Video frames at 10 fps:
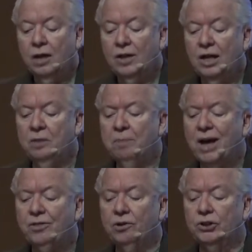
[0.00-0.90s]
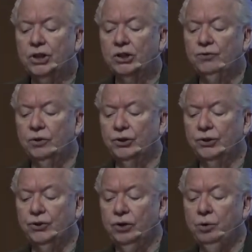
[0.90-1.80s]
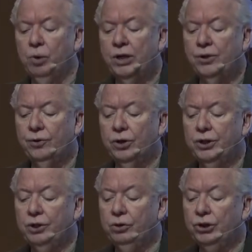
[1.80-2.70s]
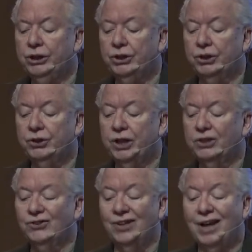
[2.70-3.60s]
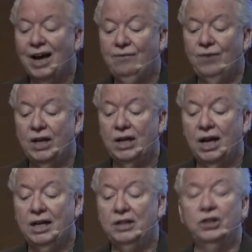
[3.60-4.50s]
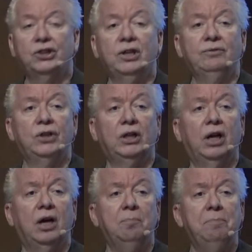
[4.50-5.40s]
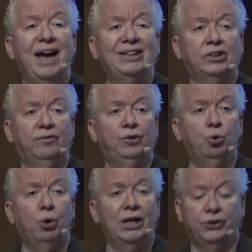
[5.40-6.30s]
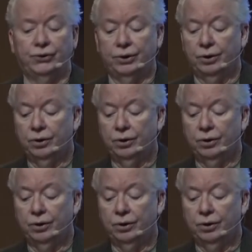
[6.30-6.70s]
Then in Matthew 6, verses 31 and 32, Jesus sticks the knife in and he just gives it a massive twist.